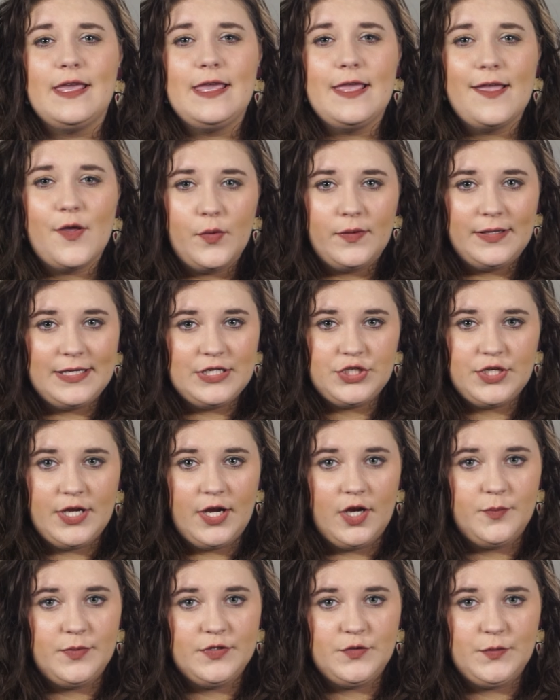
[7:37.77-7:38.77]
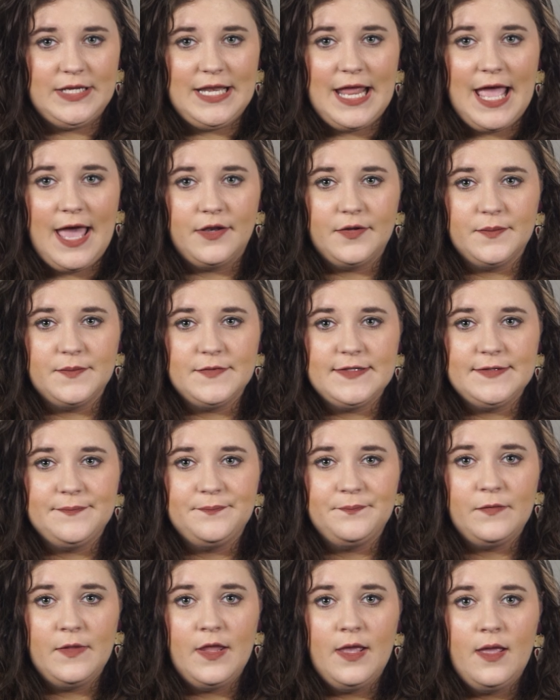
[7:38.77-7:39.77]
equally shared between atoms.